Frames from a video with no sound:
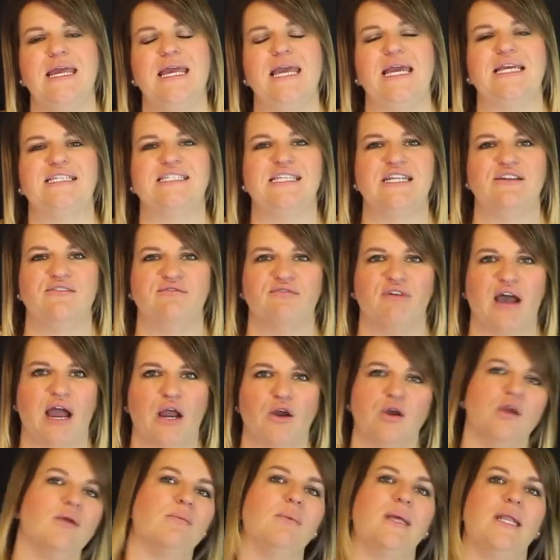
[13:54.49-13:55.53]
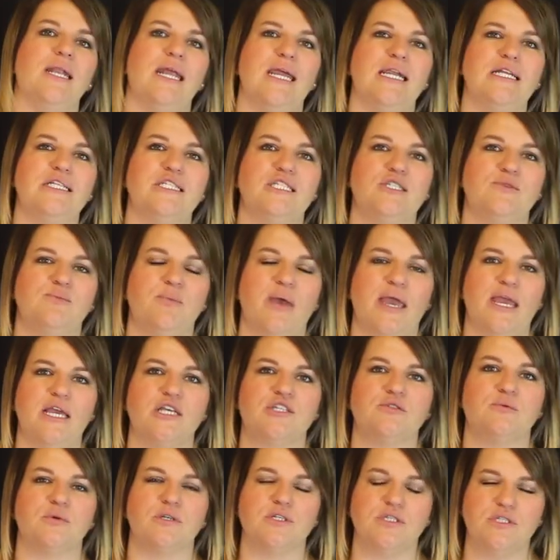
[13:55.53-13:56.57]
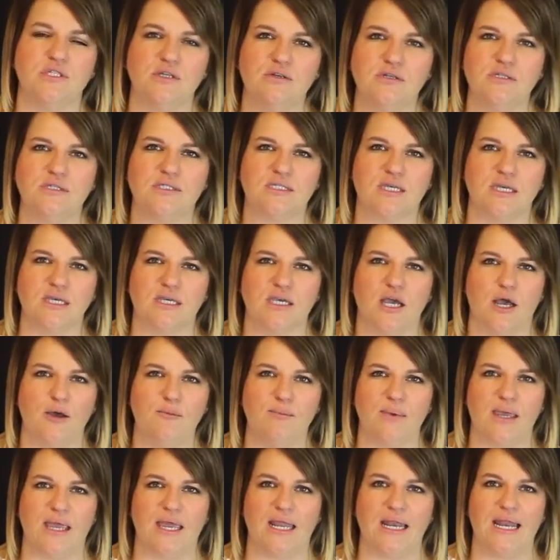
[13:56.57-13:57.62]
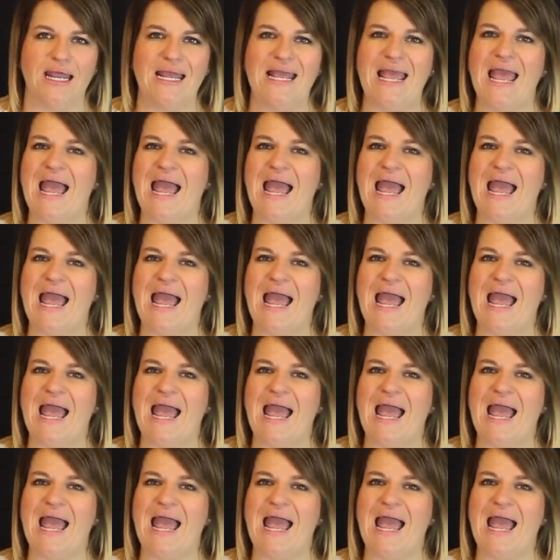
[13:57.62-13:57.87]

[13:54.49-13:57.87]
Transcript: is an environment and a space where students can come in,